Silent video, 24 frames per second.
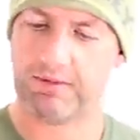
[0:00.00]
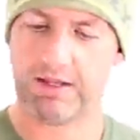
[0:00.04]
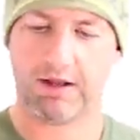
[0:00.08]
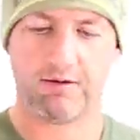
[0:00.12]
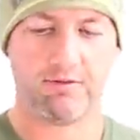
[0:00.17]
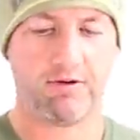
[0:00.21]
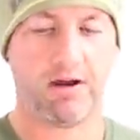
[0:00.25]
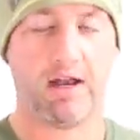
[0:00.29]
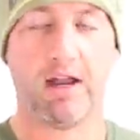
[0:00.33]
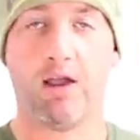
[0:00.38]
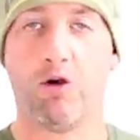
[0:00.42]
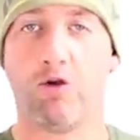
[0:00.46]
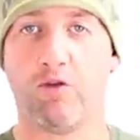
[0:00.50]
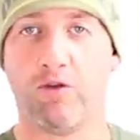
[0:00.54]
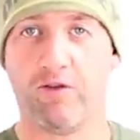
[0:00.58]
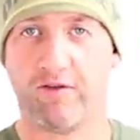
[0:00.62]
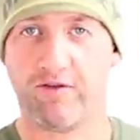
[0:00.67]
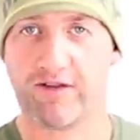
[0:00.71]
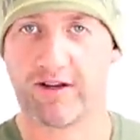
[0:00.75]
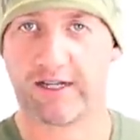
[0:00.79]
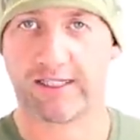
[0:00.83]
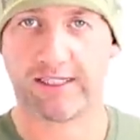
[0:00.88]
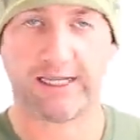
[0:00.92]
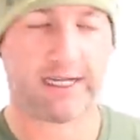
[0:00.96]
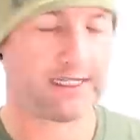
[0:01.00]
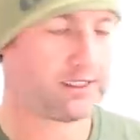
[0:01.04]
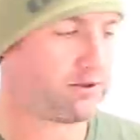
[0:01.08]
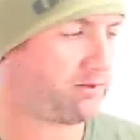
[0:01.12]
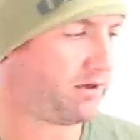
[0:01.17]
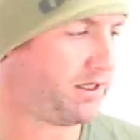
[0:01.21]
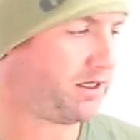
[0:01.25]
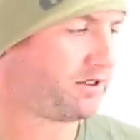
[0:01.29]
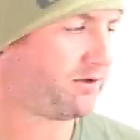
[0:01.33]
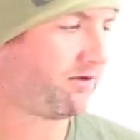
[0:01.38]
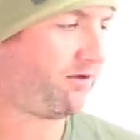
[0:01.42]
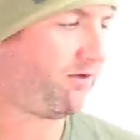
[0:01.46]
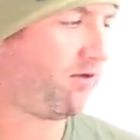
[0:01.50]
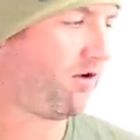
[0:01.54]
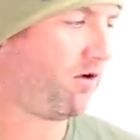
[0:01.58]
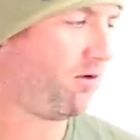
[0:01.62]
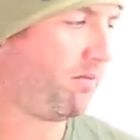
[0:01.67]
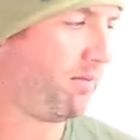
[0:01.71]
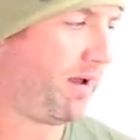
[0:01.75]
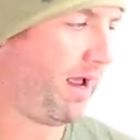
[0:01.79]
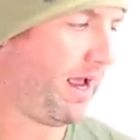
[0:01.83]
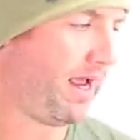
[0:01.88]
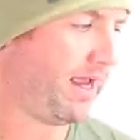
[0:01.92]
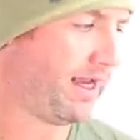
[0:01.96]
are a load of accessories
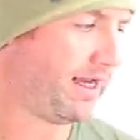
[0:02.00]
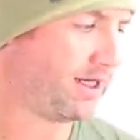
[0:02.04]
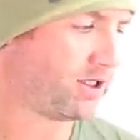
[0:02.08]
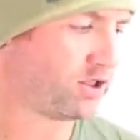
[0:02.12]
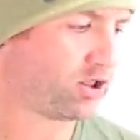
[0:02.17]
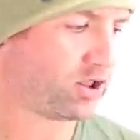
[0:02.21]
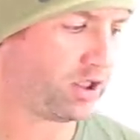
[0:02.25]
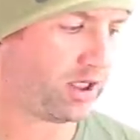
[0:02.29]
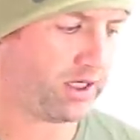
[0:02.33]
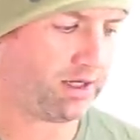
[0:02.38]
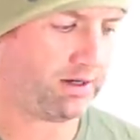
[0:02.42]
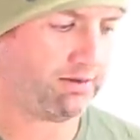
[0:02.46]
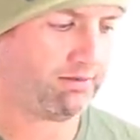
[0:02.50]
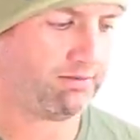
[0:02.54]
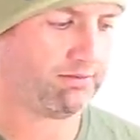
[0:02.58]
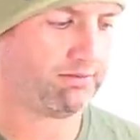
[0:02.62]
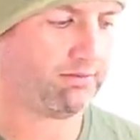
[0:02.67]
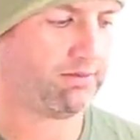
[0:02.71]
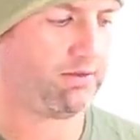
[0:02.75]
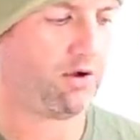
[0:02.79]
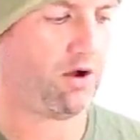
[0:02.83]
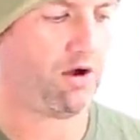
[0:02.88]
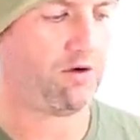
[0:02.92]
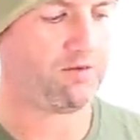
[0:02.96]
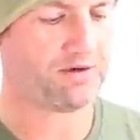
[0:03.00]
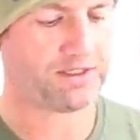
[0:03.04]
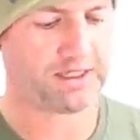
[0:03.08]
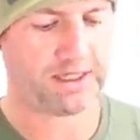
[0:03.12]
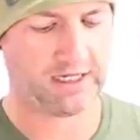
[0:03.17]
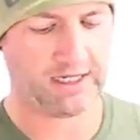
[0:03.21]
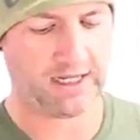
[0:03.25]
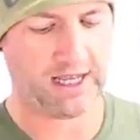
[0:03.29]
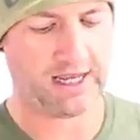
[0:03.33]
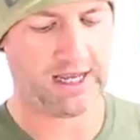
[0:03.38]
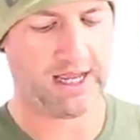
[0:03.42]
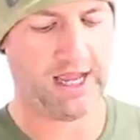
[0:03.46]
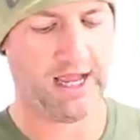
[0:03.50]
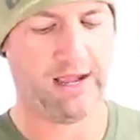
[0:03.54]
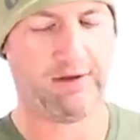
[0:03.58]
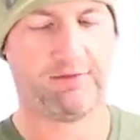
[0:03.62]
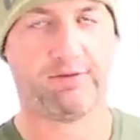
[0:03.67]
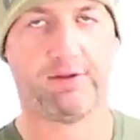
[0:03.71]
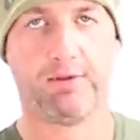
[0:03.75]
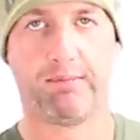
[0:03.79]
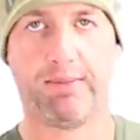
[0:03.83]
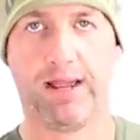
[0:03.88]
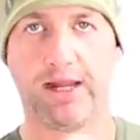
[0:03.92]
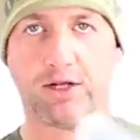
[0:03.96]
from ASG. Obviously, they
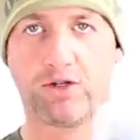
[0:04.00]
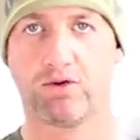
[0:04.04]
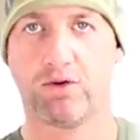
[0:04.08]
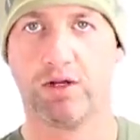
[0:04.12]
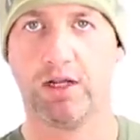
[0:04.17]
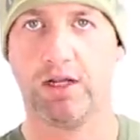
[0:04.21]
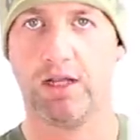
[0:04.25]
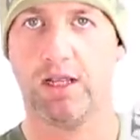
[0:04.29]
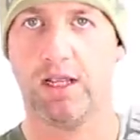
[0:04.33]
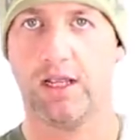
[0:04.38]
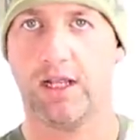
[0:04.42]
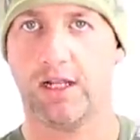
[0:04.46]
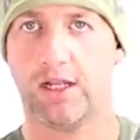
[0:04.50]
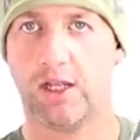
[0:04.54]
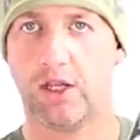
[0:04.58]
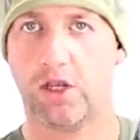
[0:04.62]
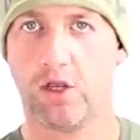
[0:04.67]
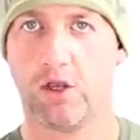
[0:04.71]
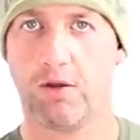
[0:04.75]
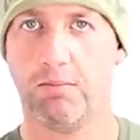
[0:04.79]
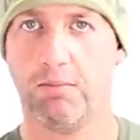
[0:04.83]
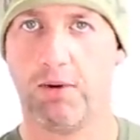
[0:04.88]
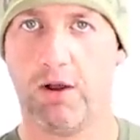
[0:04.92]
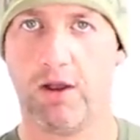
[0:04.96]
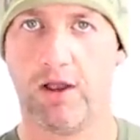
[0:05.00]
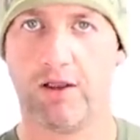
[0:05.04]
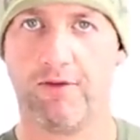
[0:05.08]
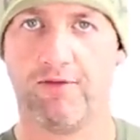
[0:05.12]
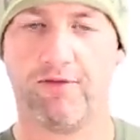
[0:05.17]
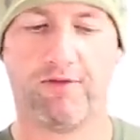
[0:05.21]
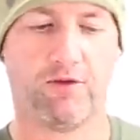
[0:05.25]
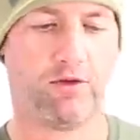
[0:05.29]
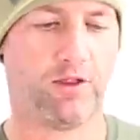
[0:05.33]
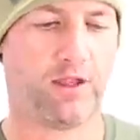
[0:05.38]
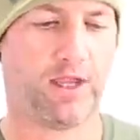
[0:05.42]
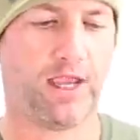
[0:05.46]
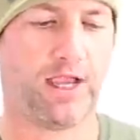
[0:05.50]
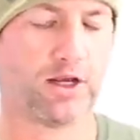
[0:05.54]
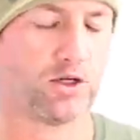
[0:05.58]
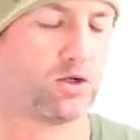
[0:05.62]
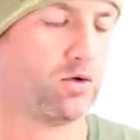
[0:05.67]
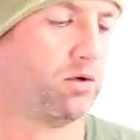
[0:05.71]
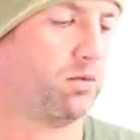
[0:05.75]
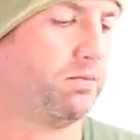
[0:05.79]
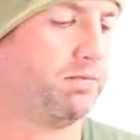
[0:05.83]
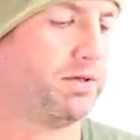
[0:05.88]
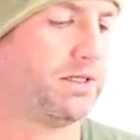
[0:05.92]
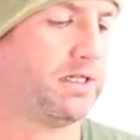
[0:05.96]
have the battery that you can buy for the
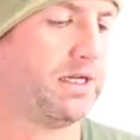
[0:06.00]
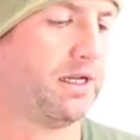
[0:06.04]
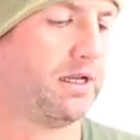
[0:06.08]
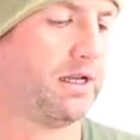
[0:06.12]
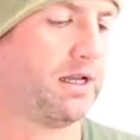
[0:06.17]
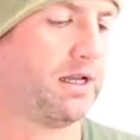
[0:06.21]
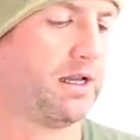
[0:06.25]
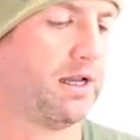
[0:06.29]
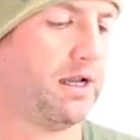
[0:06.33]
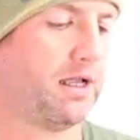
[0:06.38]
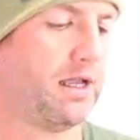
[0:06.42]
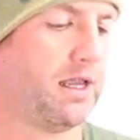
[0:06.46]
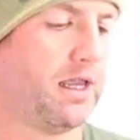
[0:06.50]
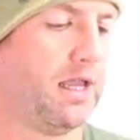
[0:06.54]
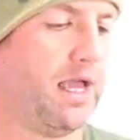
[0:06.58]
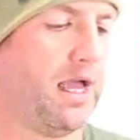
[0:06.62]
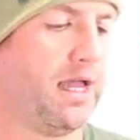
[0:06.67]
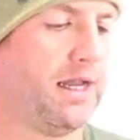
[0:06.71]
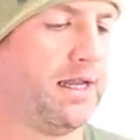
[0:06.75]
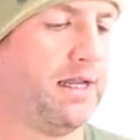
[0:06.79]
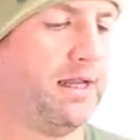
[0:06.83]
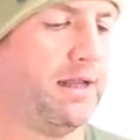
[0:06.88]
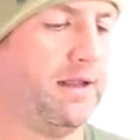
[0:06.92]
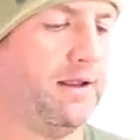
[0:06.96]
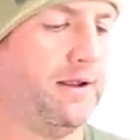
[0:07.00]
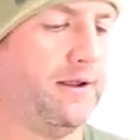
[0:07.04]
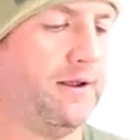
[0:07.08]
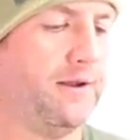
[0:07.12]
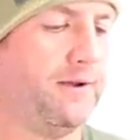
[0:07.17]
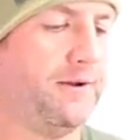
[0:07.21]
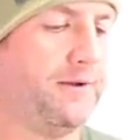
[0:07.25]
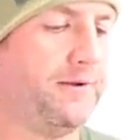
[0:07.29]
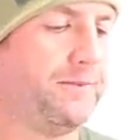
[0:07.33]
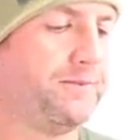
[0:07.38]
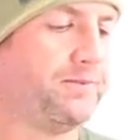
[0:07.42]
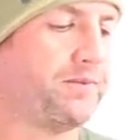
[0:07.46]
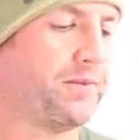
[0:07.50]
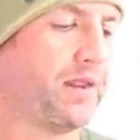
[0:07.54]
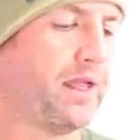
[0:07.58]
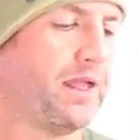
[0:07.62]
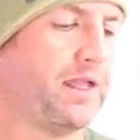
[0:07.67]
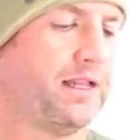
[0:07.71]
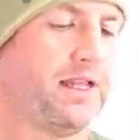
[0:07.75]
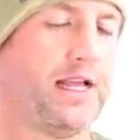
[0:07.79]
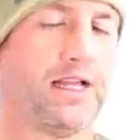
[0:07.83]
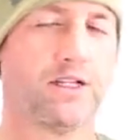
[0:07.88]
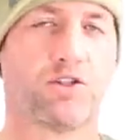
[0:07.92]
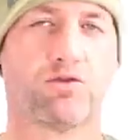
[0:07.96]
actual particular gun.
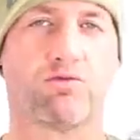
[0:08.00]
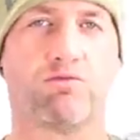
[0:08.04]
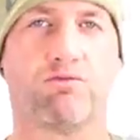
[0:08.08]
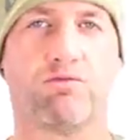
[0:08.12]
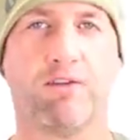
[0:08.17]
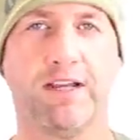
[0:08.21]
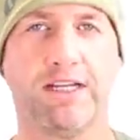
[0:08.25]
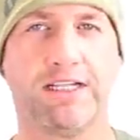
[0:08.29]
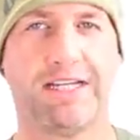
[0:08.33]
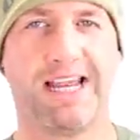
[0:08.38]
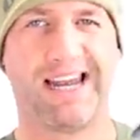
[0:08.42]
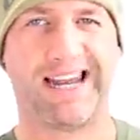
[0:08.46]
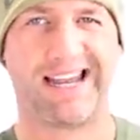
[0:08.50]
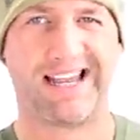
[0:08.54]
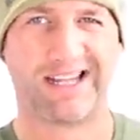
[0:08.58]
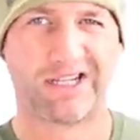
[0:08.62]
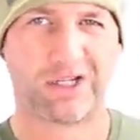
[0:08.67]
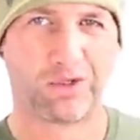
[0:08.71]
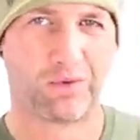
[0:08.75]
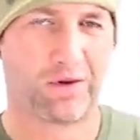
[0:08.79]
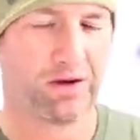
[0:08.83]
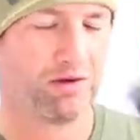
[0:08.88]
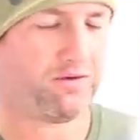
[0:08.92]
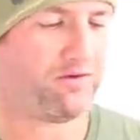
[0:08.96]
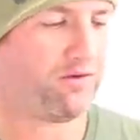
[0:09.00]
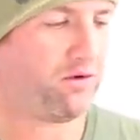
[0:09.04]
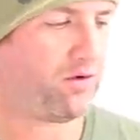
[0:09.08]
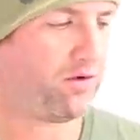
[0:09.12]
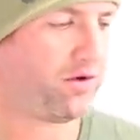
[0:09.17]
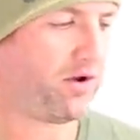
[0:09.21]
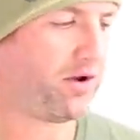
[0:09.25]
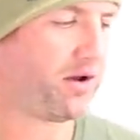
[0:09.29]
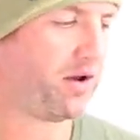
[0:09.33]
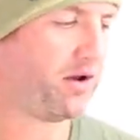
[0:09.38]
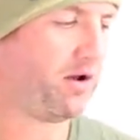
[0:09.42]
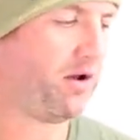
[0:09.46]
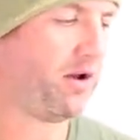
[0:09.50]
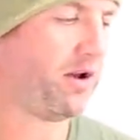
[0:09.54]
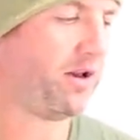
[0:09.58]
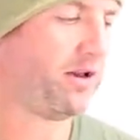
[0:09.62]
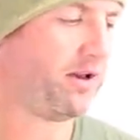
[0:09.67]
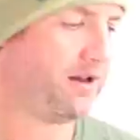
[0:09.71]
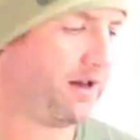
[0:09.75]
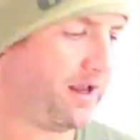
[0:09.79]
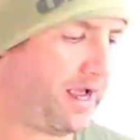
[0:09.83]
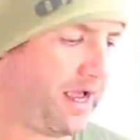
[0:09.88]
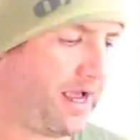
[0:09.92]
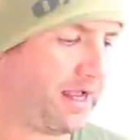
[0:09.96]
That's retailing at
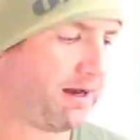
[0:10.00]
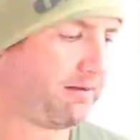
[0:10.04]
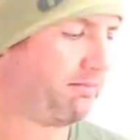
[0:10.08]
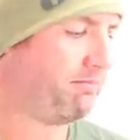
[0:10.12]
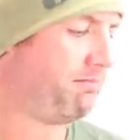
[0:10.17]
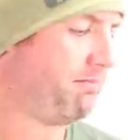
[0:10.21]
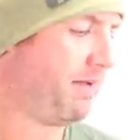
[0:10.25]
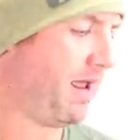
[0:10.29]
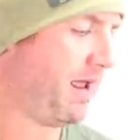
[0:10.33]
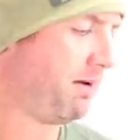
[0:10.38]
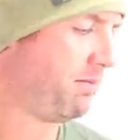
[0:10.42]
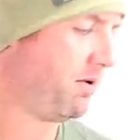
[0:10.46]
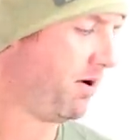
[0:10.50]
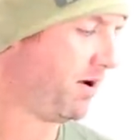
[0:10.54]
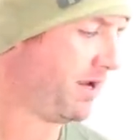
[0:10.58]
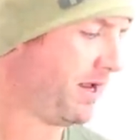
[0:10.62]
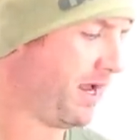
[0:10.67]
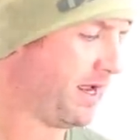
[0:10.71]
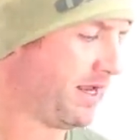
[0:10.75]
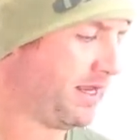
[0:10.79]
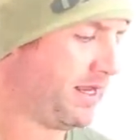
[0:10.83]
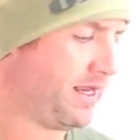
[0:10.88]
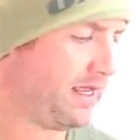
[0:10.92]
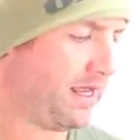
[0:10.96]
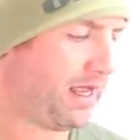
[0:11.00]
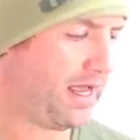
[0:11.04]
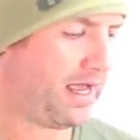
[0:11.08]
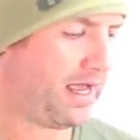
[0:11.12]
$24.99 at MIA.